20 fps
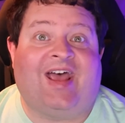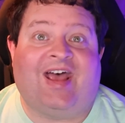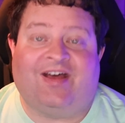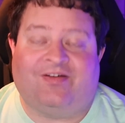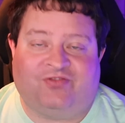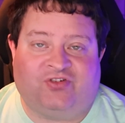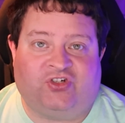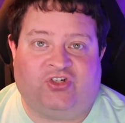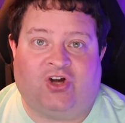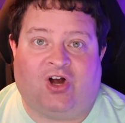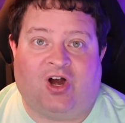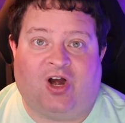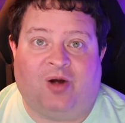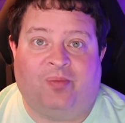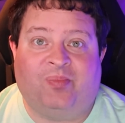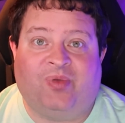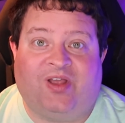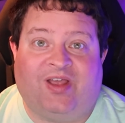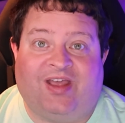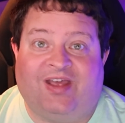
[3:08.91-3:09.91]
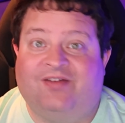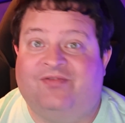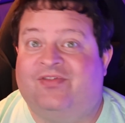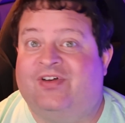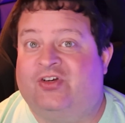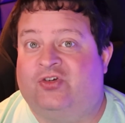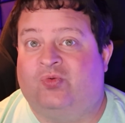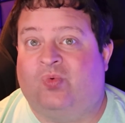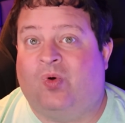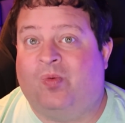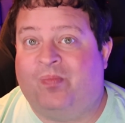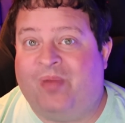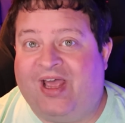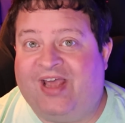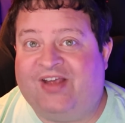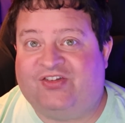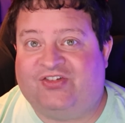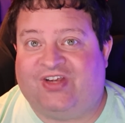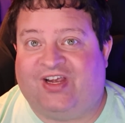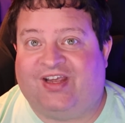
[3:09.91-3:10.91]
F sharp and Visual
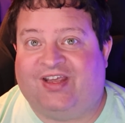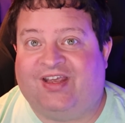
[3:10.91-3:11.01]
Basic.